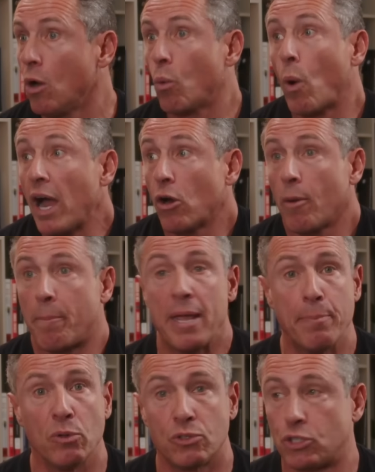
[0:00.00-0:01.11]
Why aren't
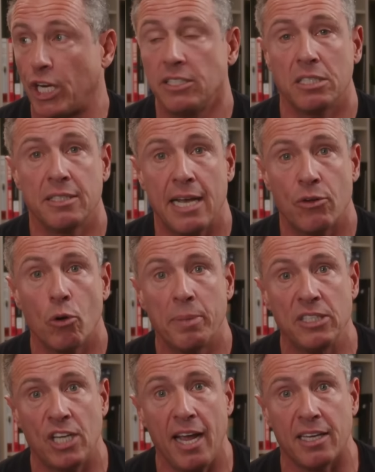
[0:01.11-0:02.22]
people chasing down
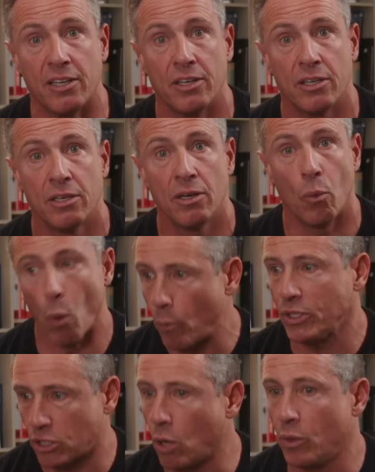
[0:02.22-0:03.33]
OBJ? What
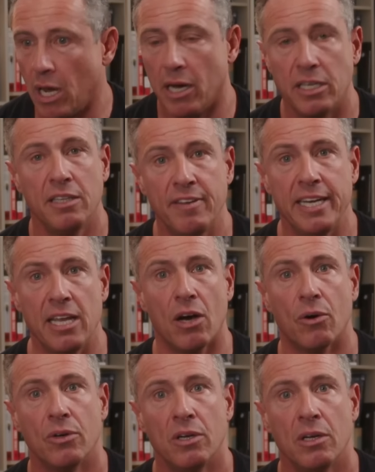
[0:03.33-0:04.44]
was going on in the
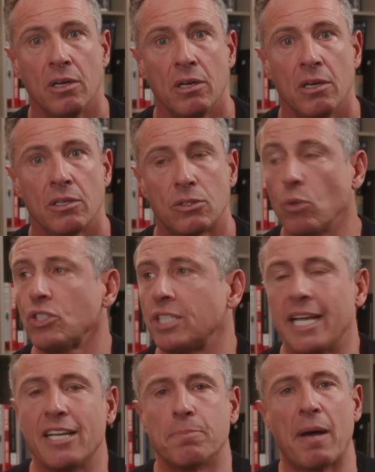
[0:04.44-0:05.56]
video? Don't
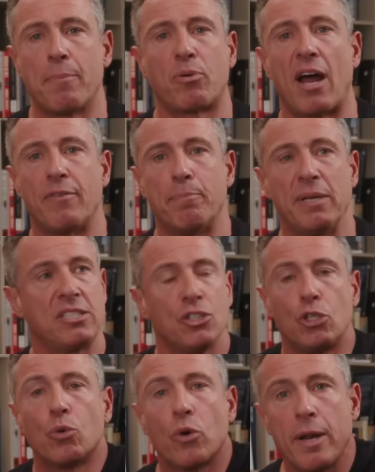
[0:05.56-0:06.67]
say it's my private business.
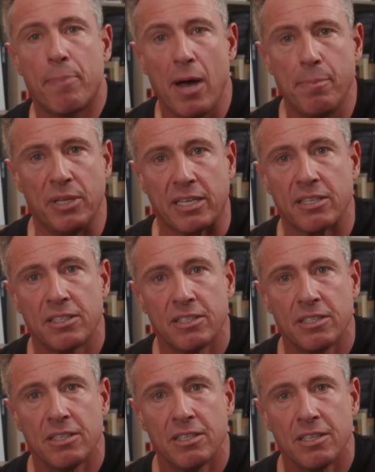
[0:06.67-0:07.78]
You were in public.
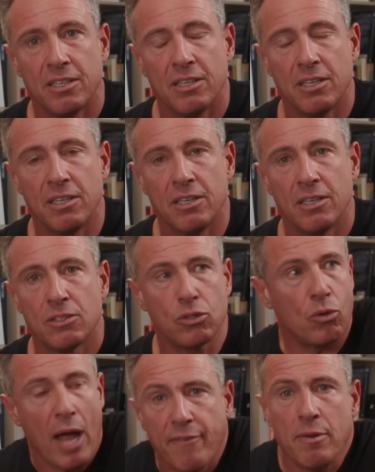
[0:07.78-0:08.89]

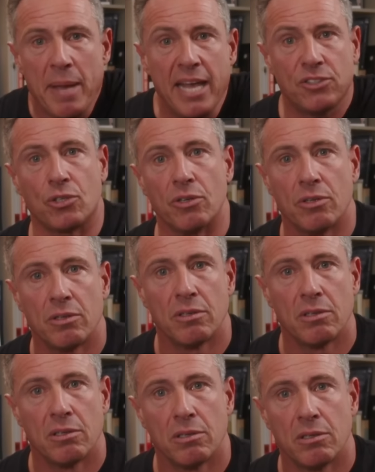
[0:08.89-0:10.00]
So have him answer.
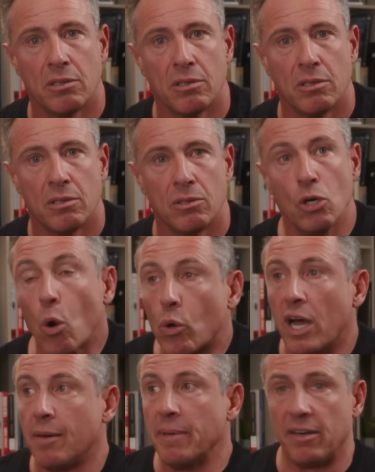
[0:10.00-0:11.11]
No
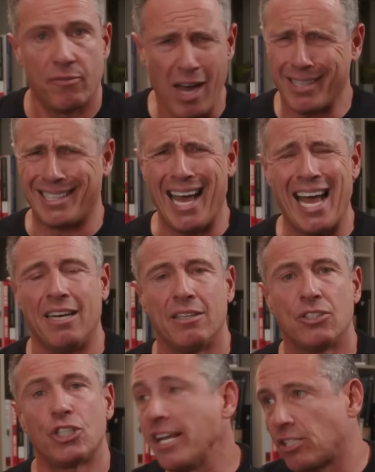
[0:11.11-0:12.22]
comment. Fuck that.
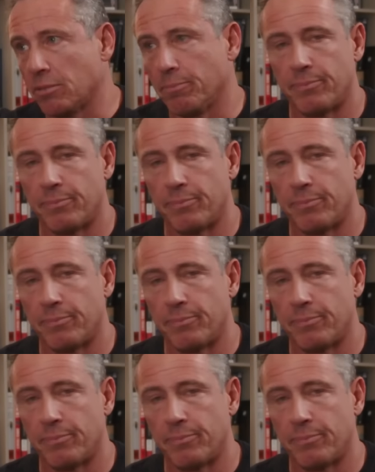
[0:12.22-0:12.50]
Chase him.